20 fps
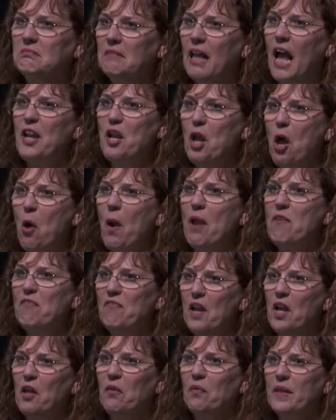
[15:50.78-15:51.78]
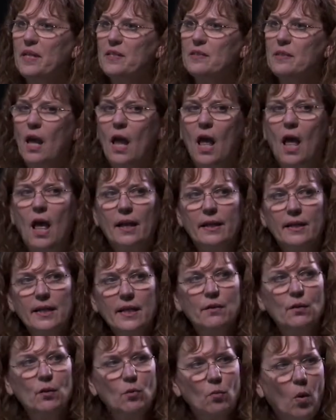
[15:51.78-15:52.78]
I know I failed this.
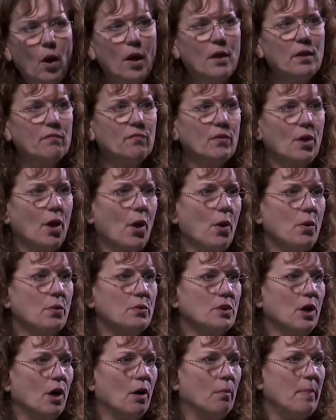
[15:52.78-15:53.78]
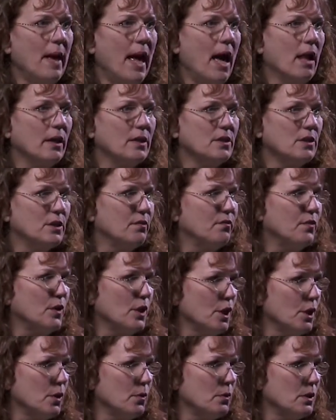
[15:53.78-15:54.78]
Neither one of those are balanced
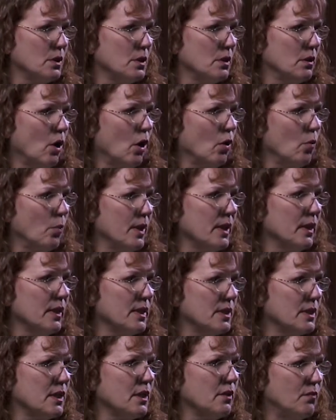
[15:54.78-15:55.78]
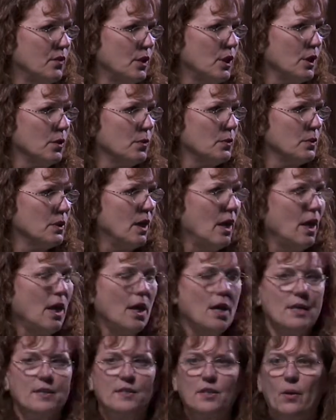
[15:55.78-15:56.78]
views or realistic views.
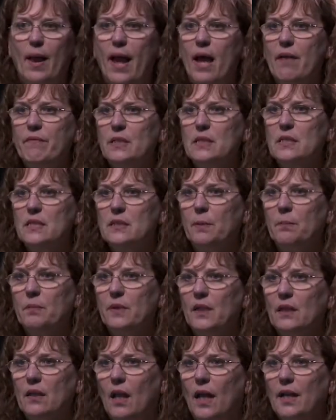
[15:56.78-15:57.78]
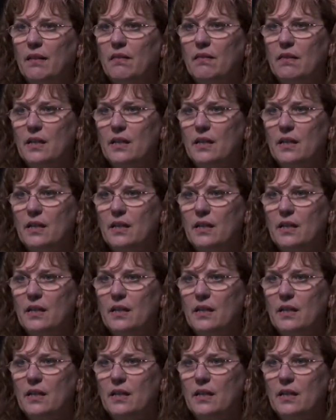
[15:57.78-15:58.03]
So having something like